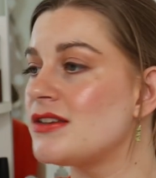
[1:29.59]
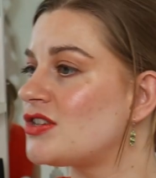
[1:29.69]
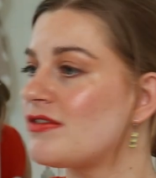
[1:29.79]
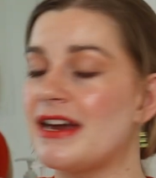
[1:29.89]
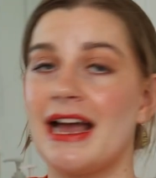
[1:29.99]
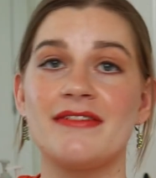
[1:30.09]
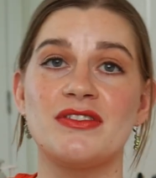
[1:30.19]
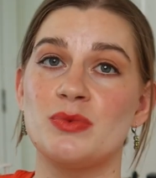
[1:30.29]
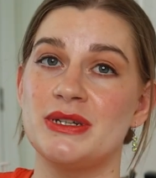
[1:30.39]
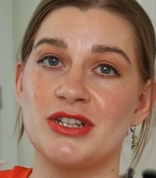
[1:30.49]
Sorry, I have
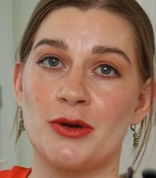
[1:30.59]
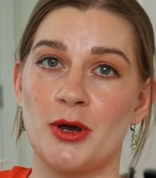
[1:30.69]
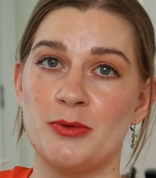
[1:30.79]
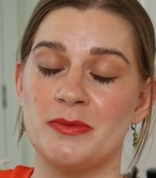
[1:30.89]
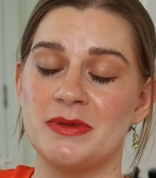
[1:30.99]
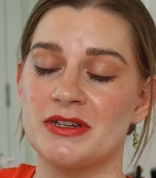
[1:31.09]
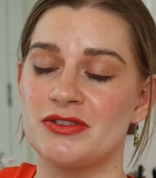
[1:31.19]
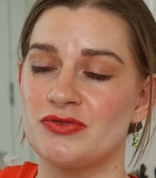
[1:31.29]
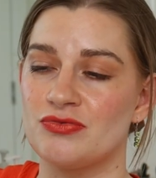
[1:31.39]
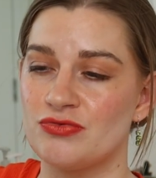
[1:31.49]
the window open
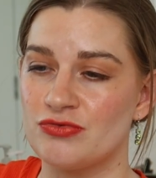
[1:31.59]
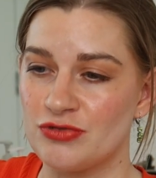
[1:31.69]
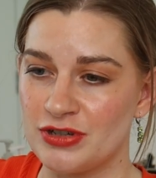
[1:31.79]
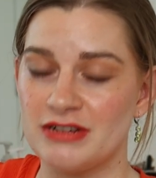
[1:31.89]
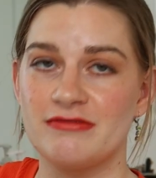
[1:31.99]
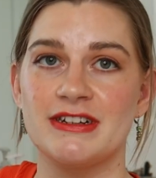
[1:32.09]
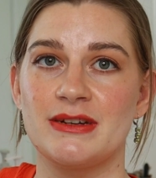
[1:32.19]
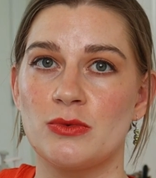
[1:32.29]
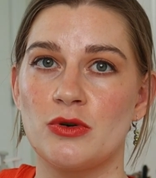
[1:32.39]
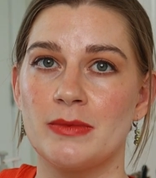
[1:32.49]
because it's really,
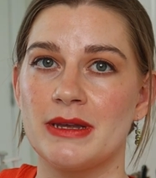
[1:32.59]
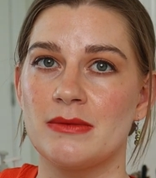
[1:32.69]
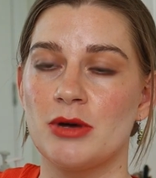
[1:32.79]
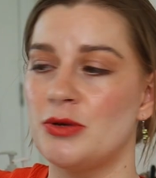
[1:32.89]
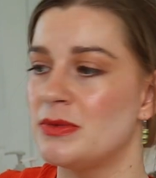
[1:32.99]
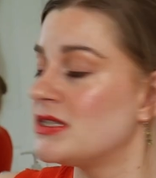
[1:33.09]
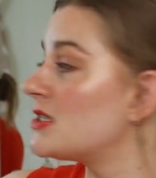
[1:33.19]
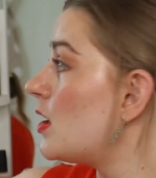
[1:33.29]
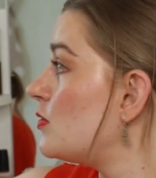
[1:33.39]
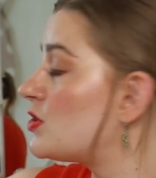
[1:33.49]
really warm at the moment.
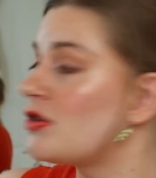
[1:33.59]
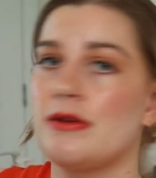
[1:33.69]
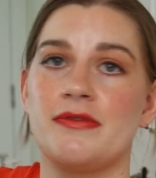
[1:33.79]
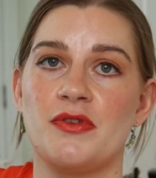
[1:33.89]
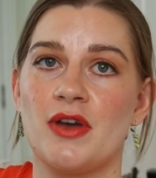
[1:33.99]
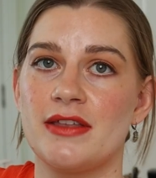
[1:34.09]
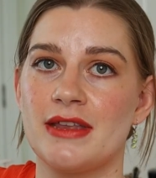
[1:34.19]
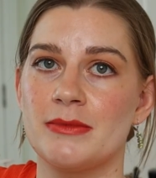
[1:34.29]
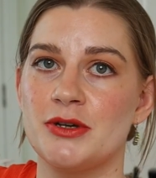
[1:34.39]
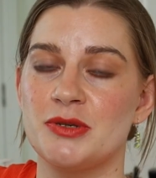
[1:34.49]
So sorry if you heard
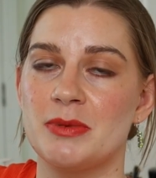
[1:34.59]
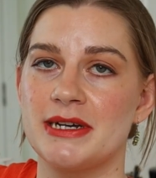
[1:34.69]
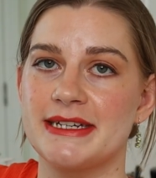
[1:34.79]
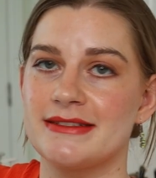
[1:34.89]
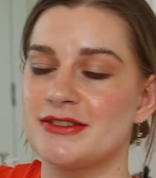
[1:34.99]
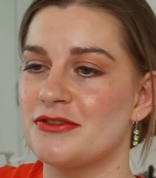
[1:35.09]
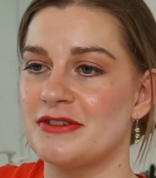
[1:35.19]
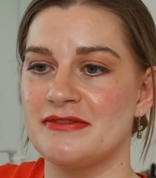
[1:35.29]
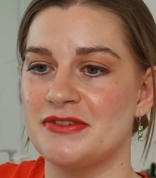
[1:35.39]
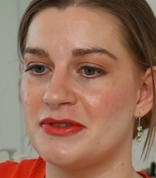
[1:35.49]
that motorbike and
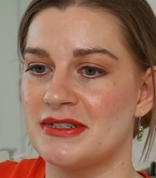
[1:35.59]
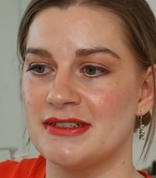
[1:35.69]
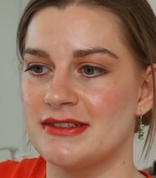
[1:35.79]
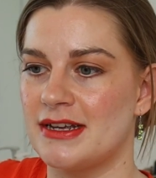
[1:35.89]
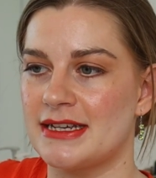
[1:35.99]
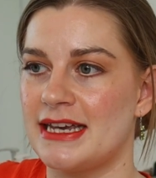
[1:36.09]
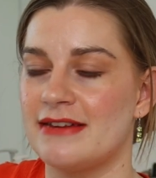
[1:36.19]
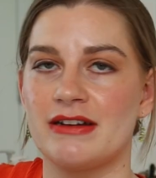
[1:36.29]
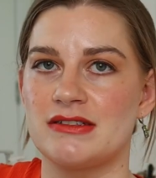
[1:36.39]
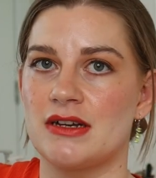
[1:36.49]
sorry if you can like
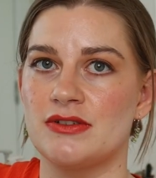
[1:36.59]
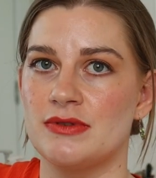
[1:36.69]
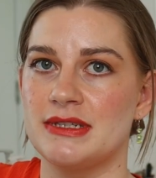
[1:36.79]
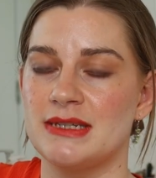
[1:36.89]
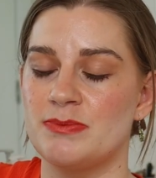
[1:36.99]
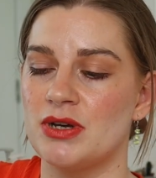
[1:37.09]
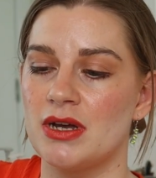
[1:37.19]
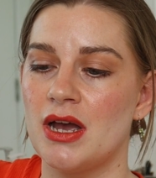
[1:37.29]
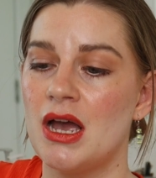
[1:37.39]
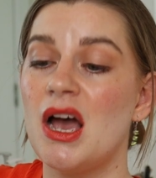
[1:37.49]
hear outside noises,
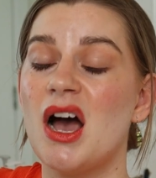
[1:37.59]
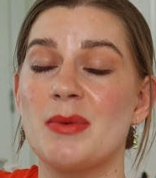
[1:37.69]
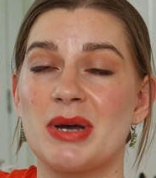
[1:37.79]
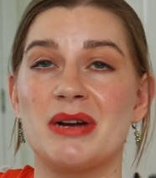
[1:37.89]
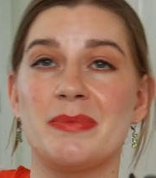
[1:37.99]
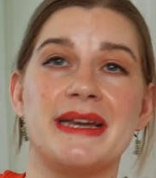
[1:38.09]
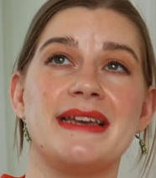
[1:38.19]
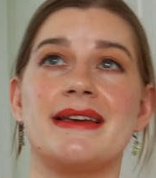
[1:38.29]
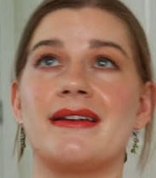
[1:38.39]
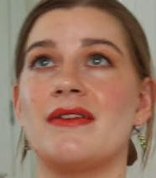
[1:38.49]
but I'm kind of
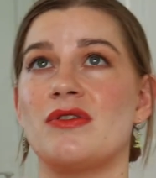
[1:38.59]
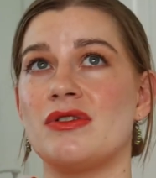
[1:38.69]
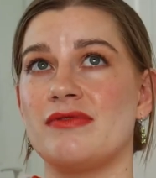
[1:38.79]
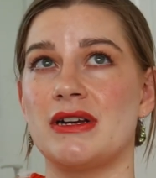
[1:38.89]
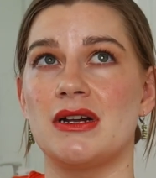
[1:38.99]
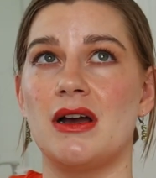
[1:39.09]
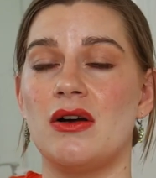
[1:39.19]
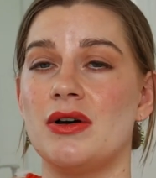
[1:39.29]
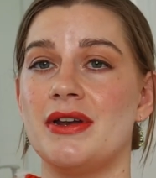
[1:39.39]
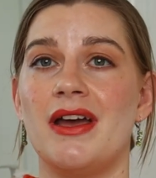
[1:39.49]
baking. I've got the ring light
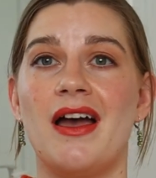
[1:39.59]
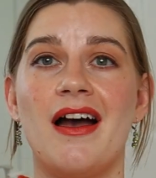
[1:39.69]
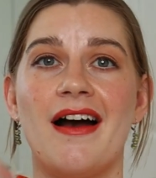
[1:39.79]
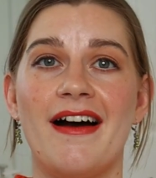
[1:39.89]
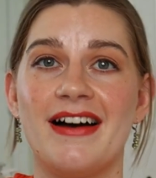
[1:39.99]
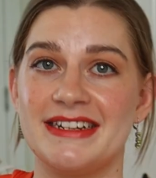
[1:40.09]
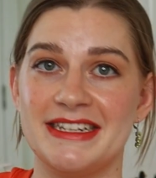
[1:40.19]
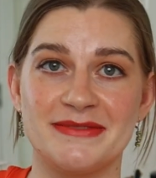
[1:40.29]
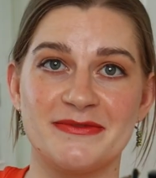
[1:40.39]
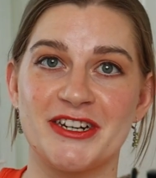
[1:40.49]
on. I
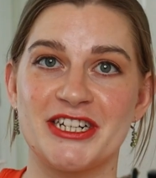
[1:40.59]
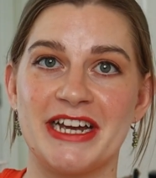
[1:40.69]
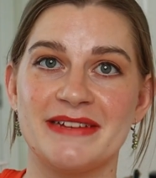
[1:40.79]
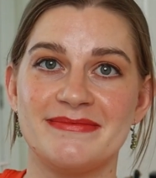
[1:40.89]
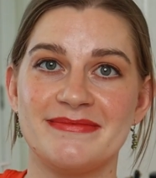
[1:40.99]
need some fresh air.